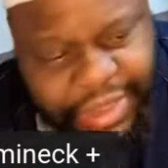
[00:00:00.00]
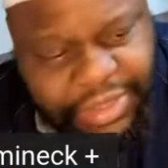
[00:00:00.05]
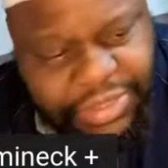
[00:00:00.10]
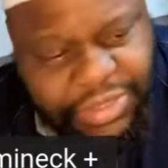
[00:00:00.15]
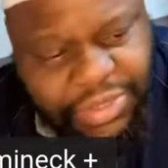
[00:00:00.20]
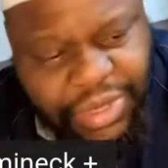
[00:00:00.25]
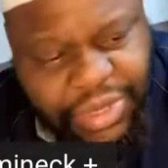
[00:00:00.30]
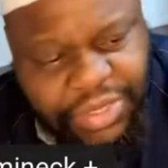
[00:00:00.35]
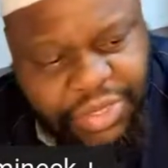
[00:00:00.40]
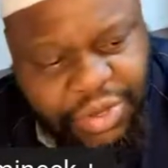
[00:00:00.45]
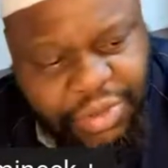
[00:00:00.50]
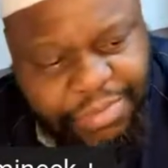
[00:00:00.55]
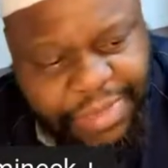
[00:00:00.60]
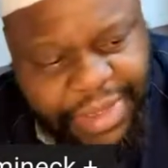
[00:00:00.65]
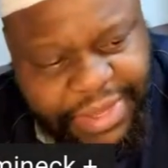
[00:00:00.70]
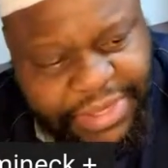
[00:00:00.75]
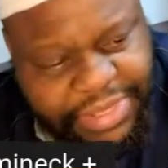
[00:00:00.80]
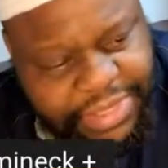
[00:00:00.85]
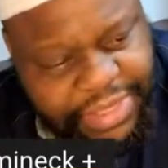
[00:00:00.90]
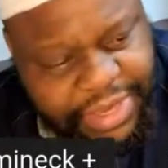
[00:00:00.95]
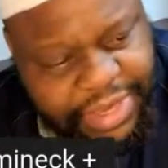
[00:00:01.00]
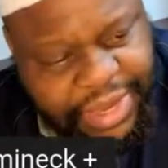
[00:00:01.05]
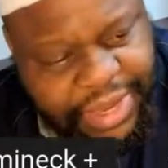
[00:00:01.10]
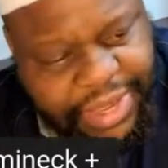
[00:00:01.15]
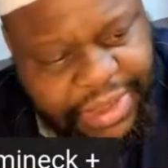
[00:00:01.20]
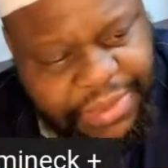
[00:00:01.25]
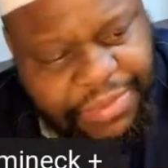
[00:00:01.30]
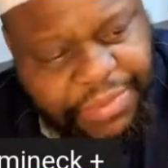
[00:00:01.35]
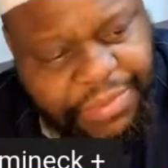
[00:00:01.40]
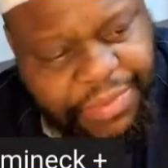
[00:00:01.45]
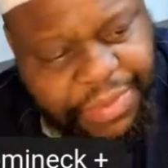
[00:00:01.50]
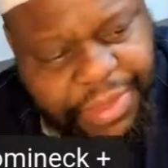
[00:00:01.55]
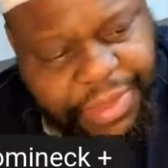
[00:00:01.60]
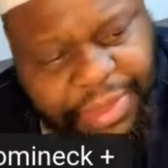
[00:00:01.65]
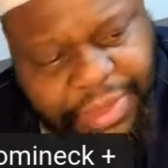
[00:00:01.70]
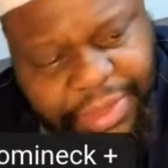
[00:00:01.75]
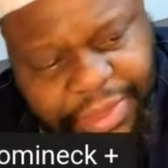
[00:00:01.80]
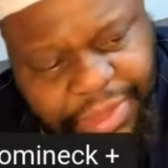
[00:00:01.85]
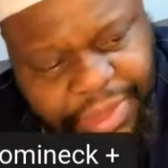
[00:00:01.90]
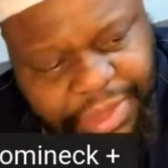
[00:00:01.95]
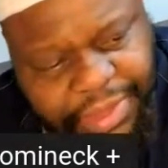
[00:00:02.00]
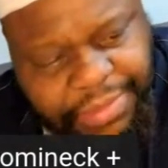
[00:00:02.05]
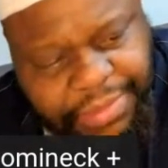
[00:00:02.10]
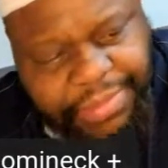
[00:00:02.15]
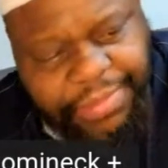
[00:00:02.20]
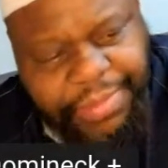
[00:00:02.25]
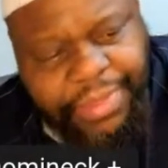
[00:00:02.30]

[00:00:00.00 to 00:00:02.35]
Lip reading: So there's no basis on that. Right?